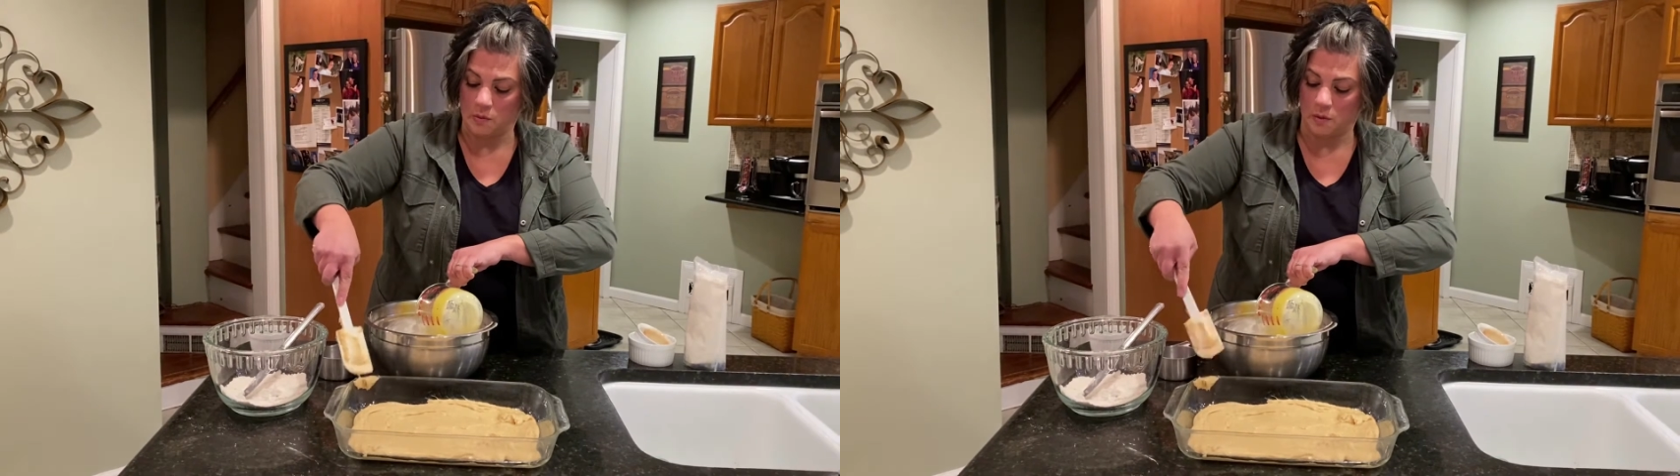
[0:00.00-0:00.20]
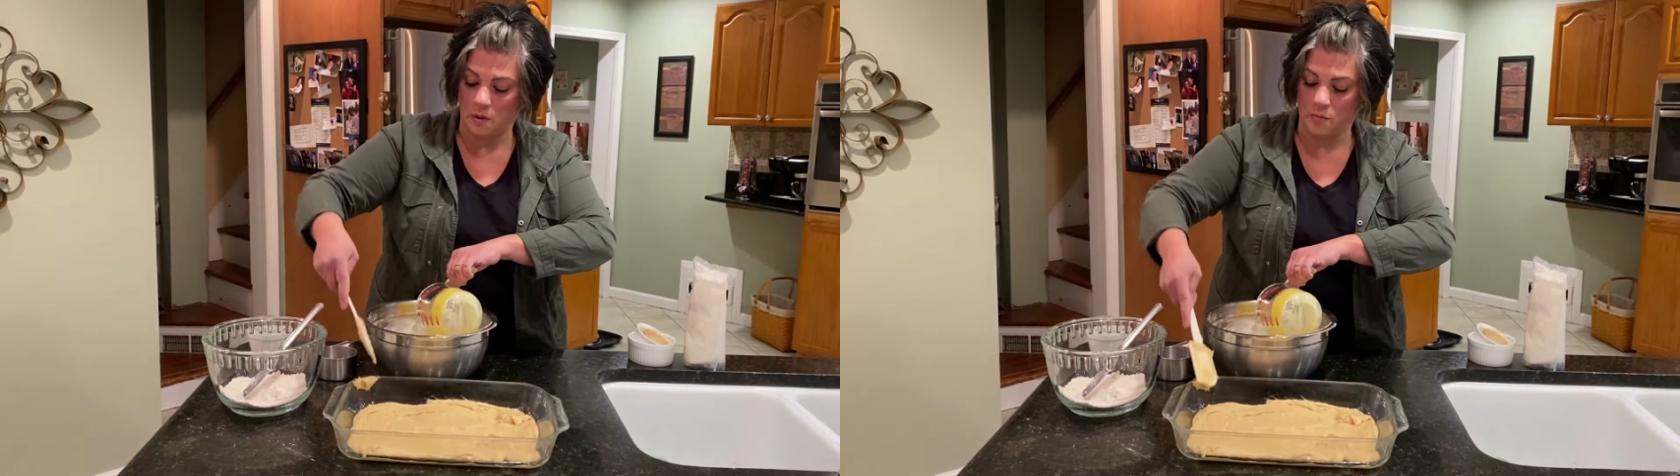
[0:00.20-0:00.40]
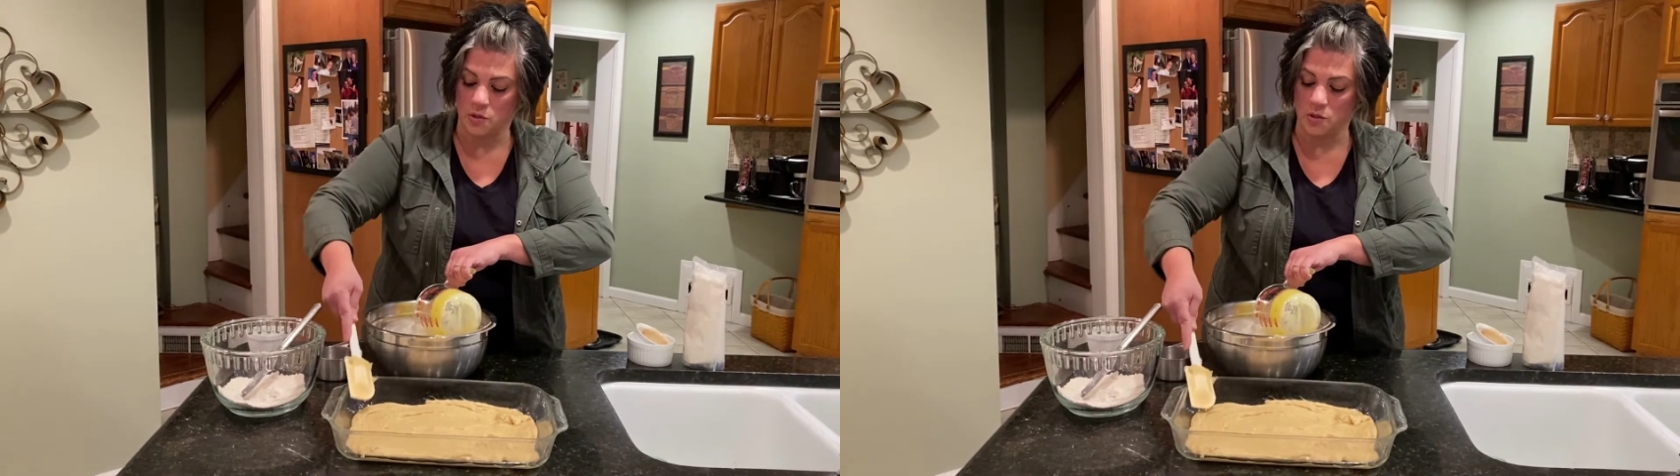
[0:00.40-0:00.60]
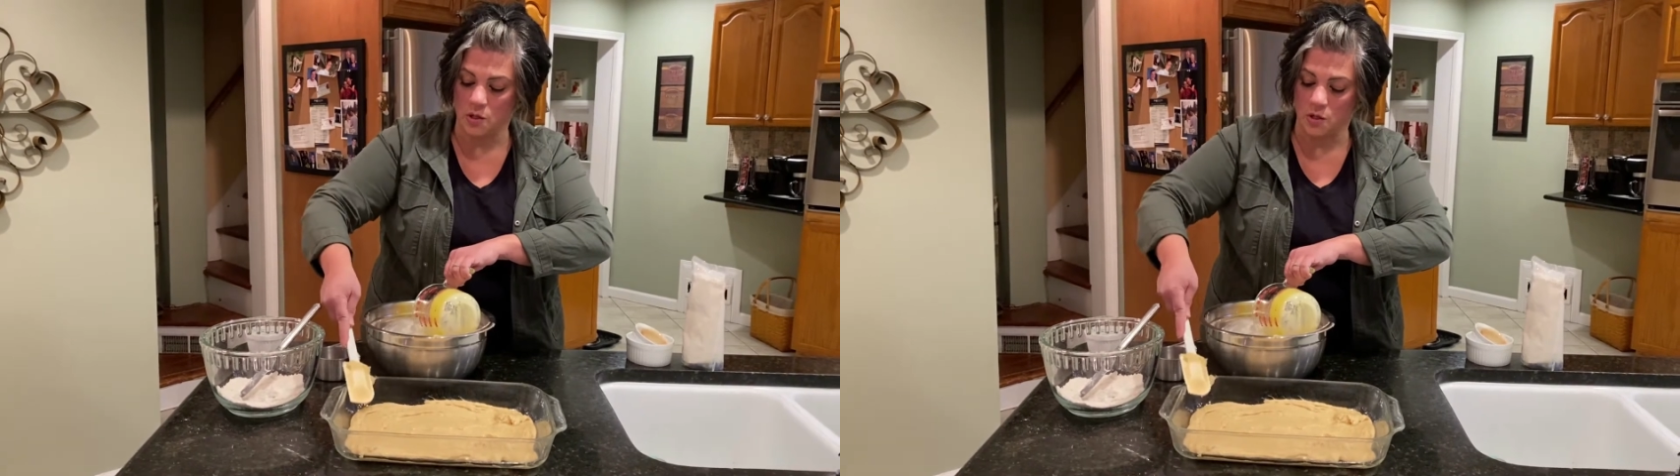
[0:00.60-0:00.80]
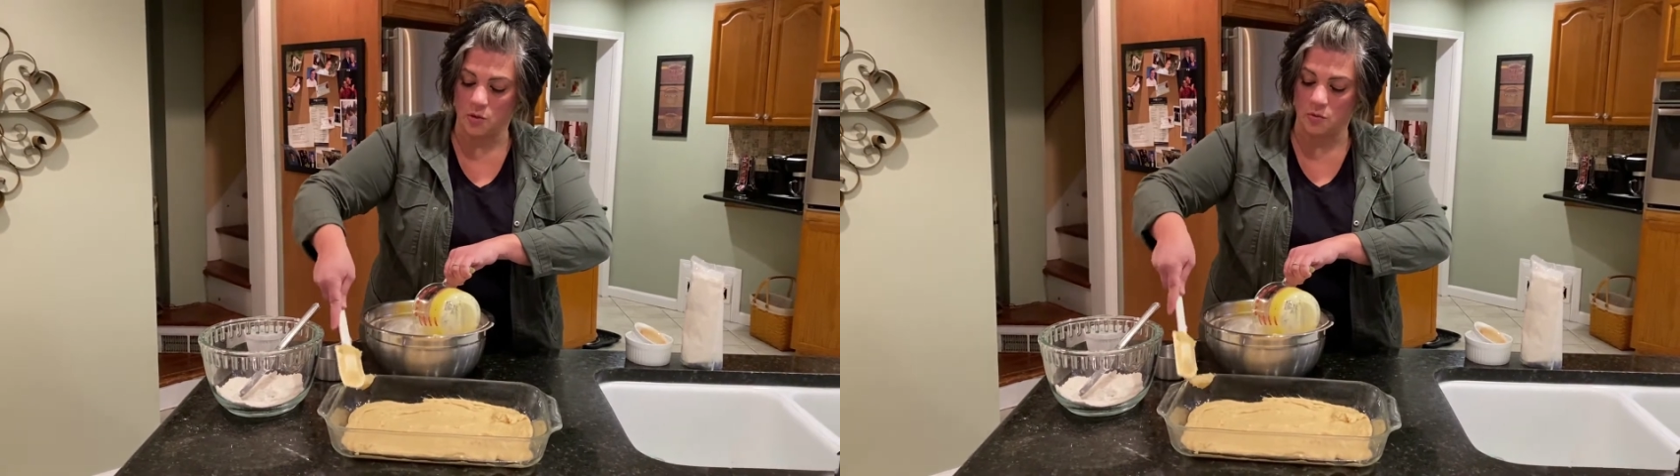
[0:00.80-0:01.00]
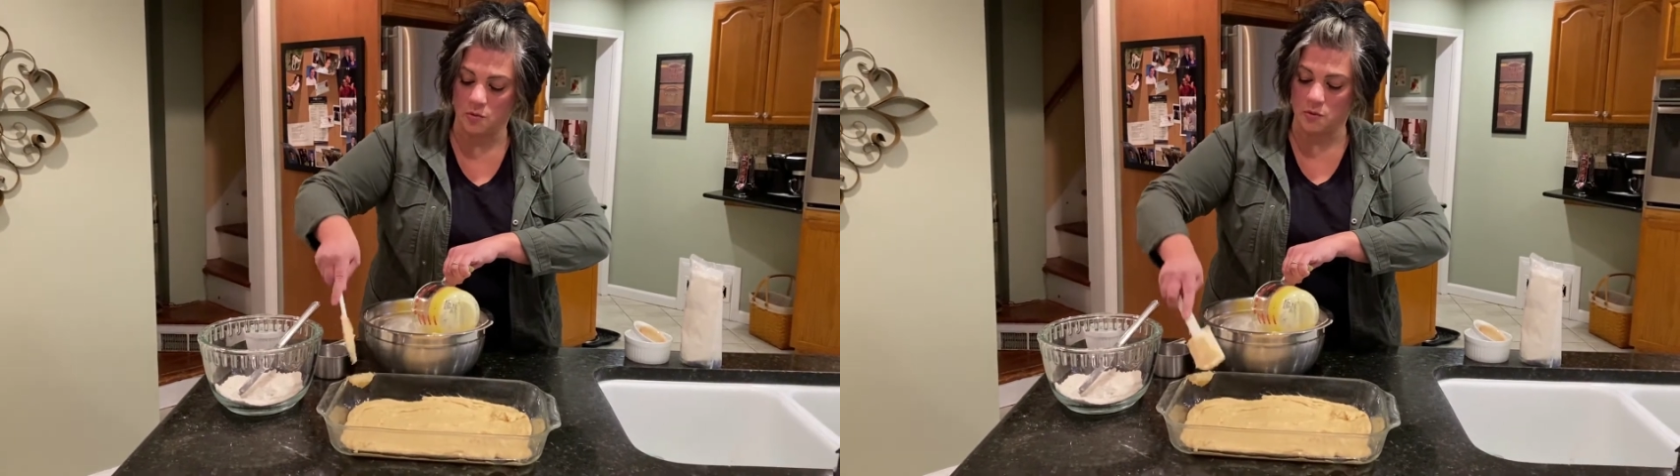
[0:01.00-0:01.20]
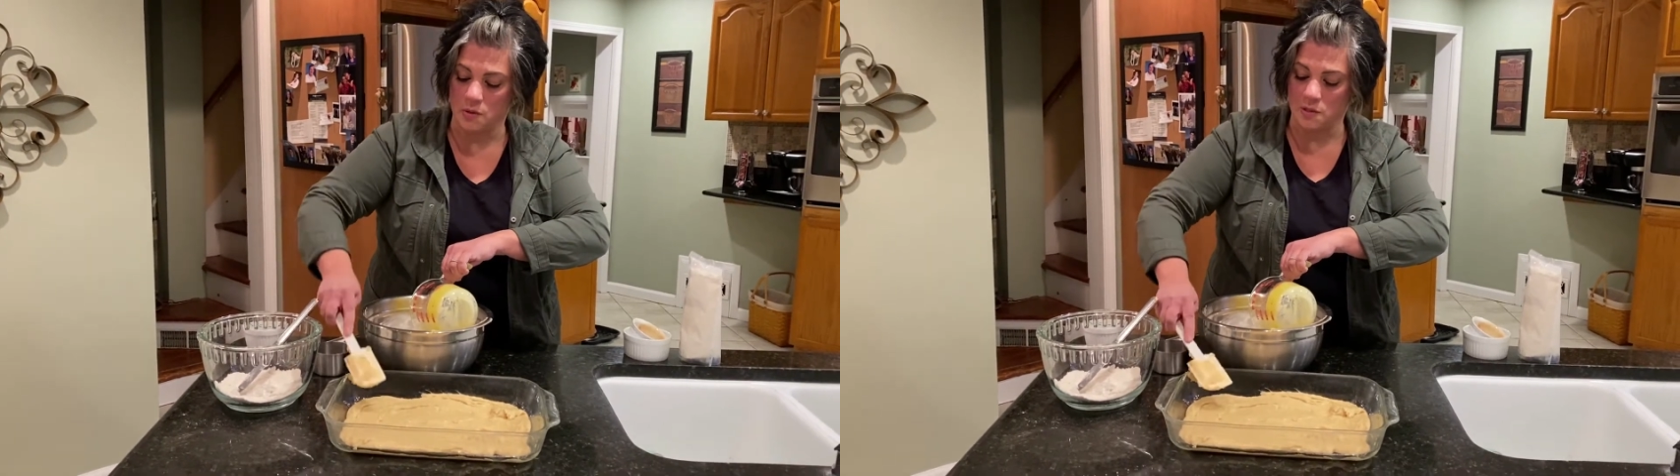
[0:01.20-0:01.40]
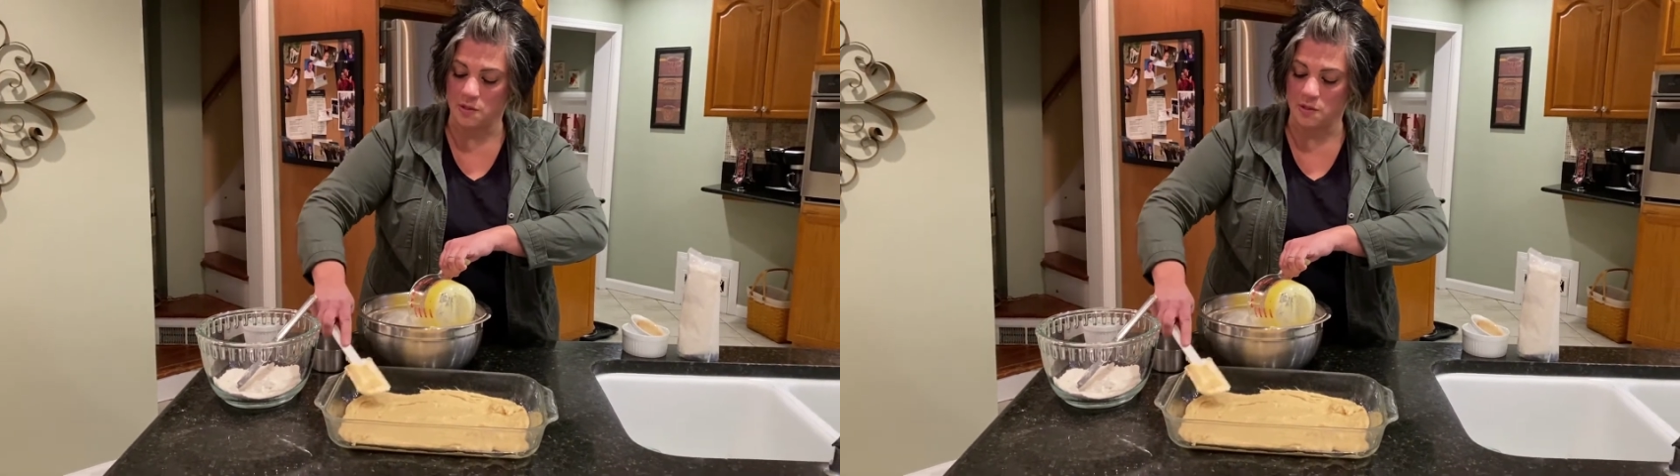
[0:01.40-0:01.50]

And I'm just gonna use the